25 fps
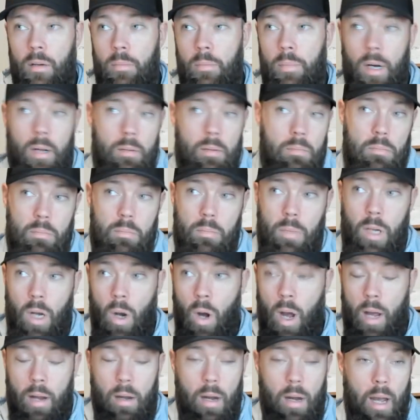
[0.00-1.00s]
But you know,
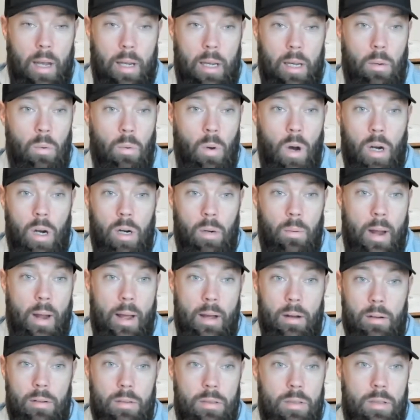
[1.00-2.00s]
I can walk
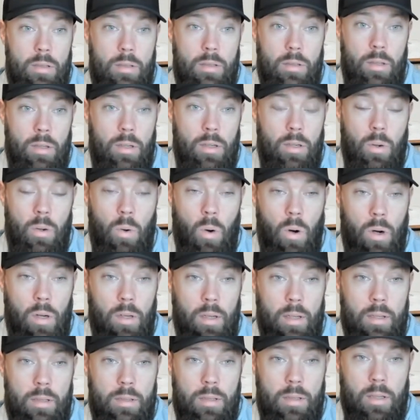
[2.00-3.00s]
around New
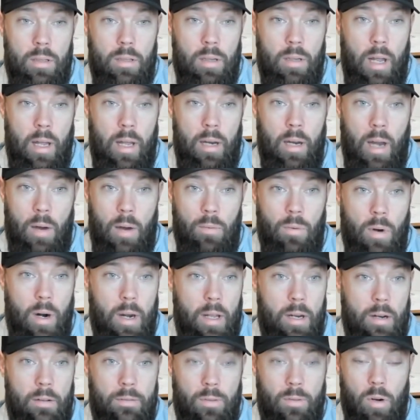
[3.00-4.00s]
Orleans and I run
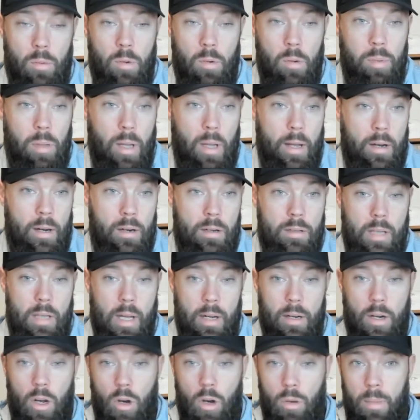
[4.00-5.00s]
into former players
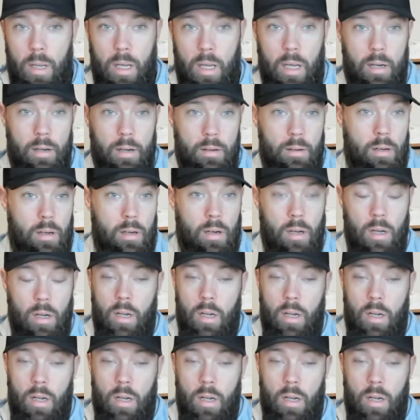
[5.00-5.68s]
that know me, and